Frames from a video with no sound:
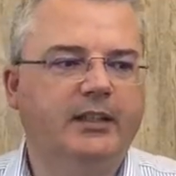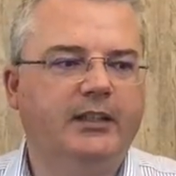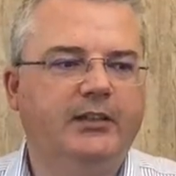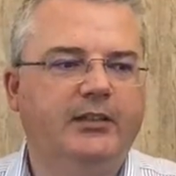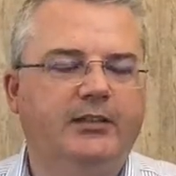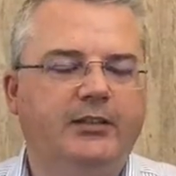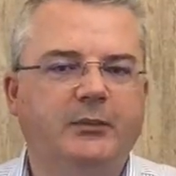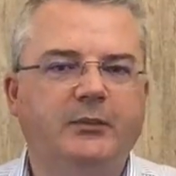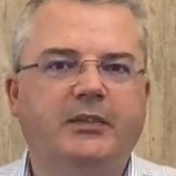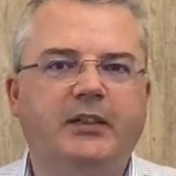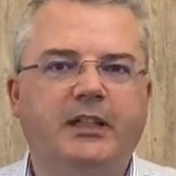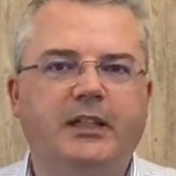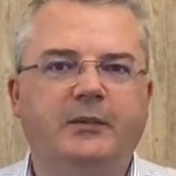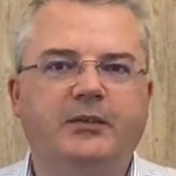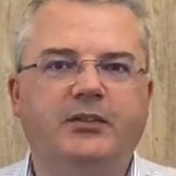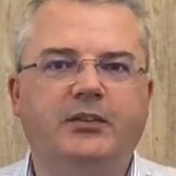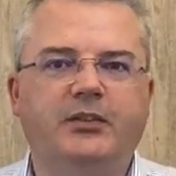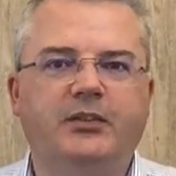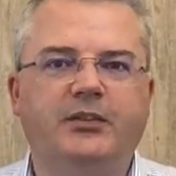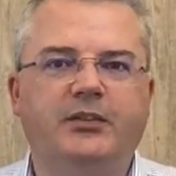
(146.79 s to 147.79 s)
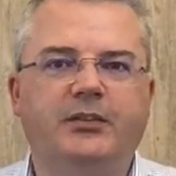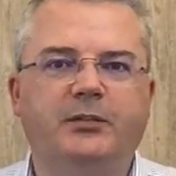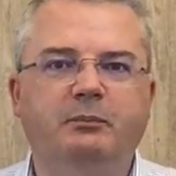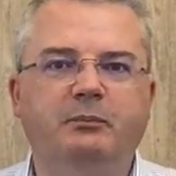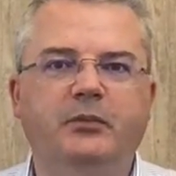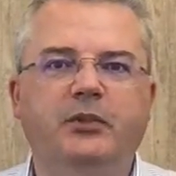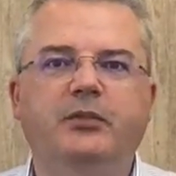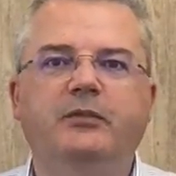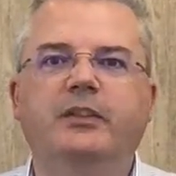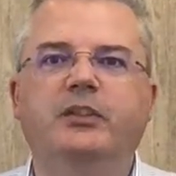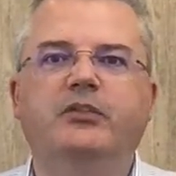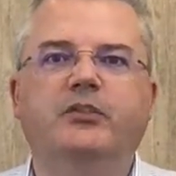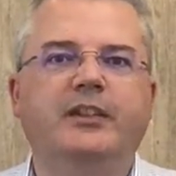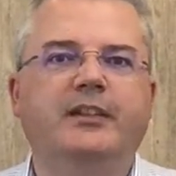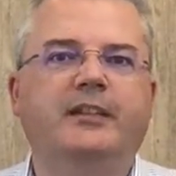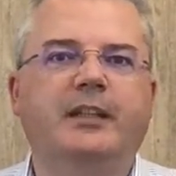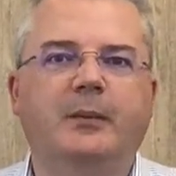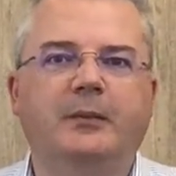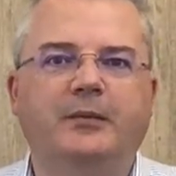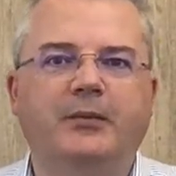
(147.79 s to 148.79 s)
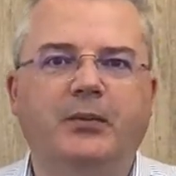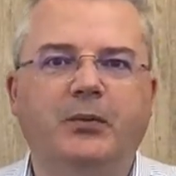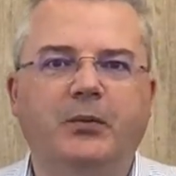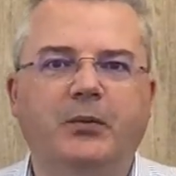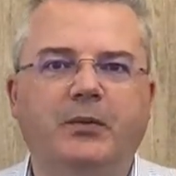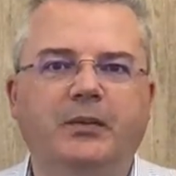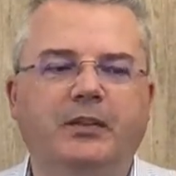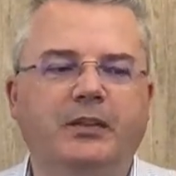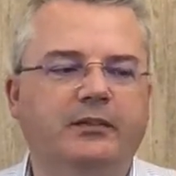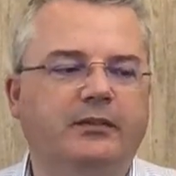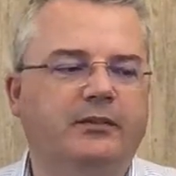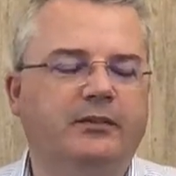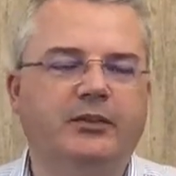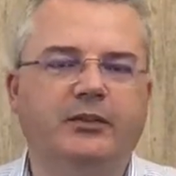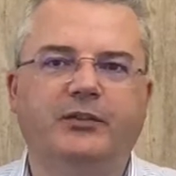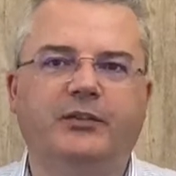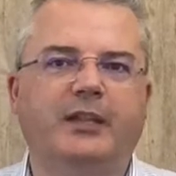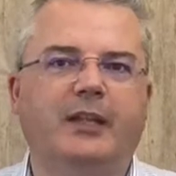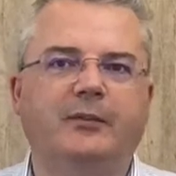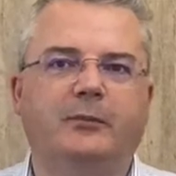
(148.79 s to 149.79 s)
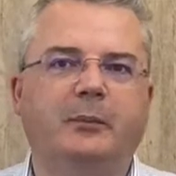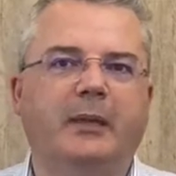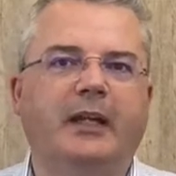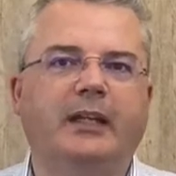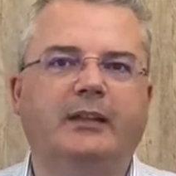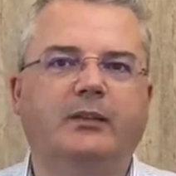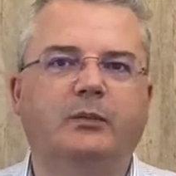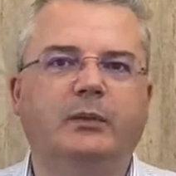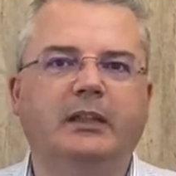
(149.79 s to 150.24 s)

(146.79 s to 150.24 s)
sometimes just moving 3 steps forward and 2 steps back.